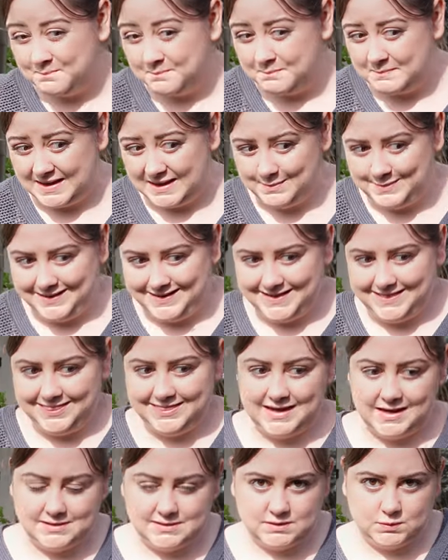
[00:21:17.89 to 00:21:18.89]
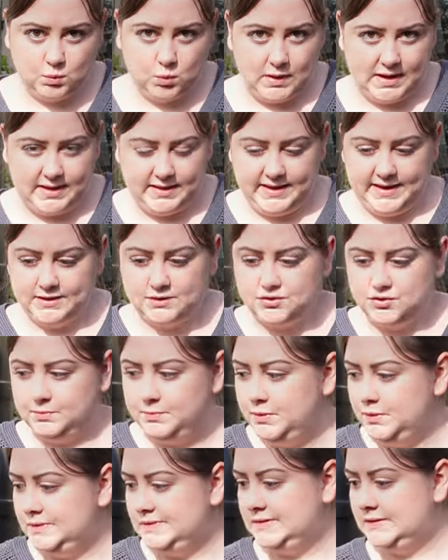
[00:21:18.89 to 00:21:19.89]
maybe that's where the extra
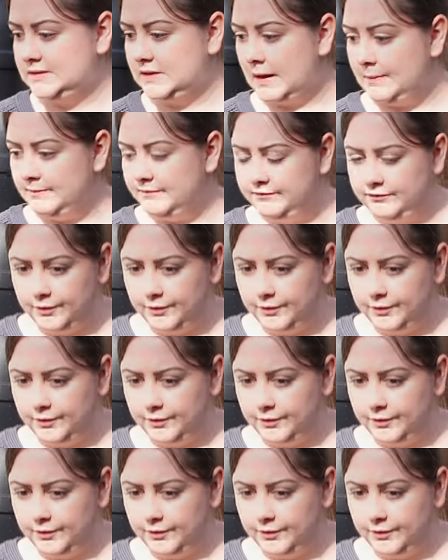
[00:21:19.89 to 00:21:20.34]
boost is coming